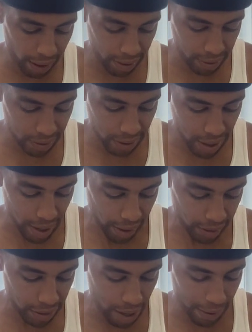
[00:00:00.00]
days.
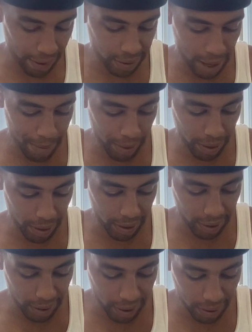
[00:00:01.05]
He shall examine the
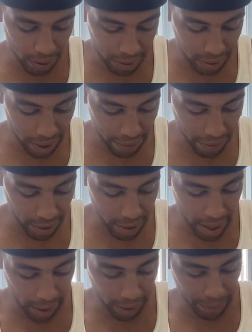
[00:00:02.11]
disease on the seventh
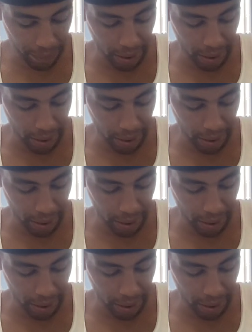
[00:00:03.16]
day.